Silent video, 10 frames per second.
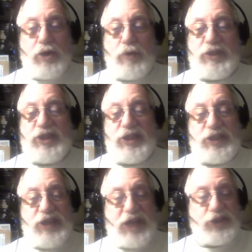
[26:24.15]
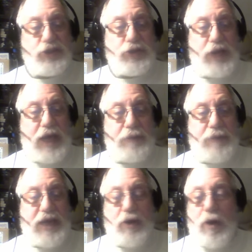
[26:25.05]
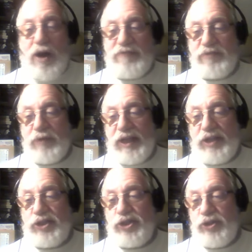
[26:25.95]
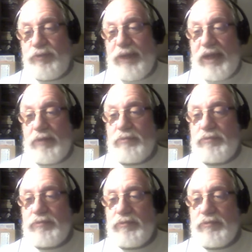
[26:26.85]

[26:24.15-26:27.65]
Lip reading: go into the desert and make offerings to me.